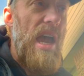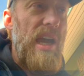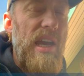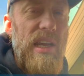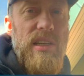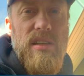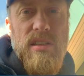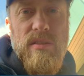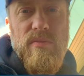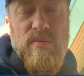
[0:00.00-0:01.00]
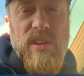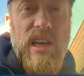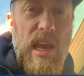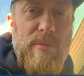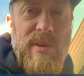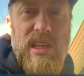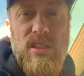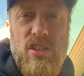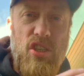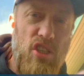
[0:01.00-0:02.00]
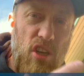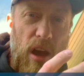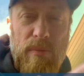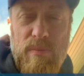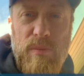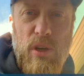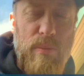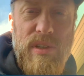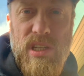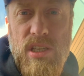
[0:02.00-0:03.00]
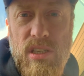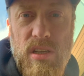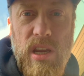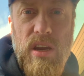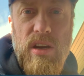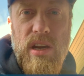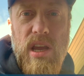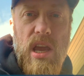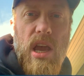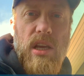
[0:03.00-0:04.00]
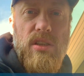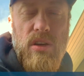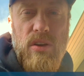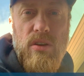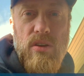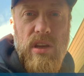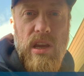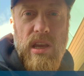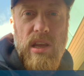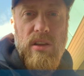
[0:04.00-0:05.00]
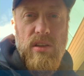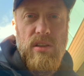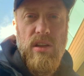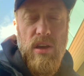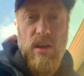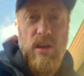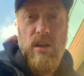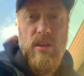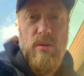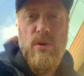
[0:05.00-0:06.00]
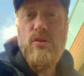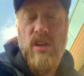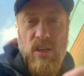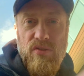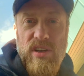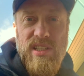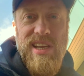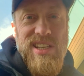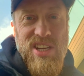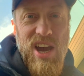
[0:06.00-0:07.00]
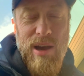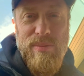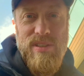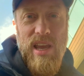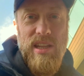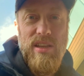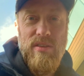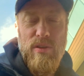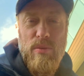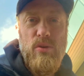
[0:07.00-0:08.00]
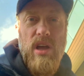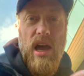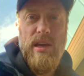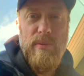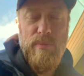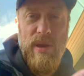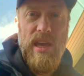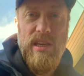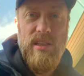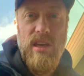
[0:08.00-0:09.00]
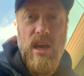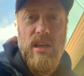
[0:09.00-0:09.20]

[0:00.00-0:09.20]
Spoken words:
And there can be some competition here. So the most interesting jobs and the most high paying